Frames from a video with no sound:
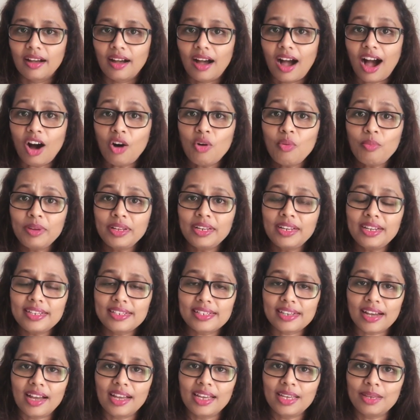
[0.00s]
How many
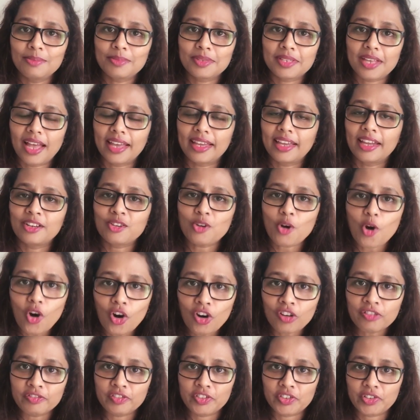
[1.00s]
times I get
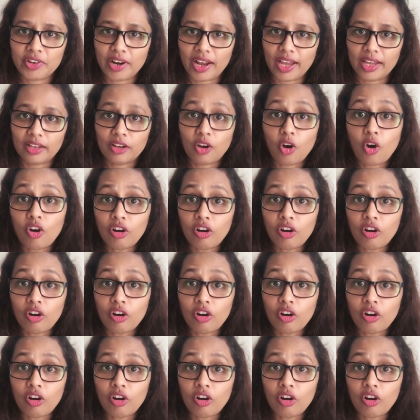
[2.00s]
off track,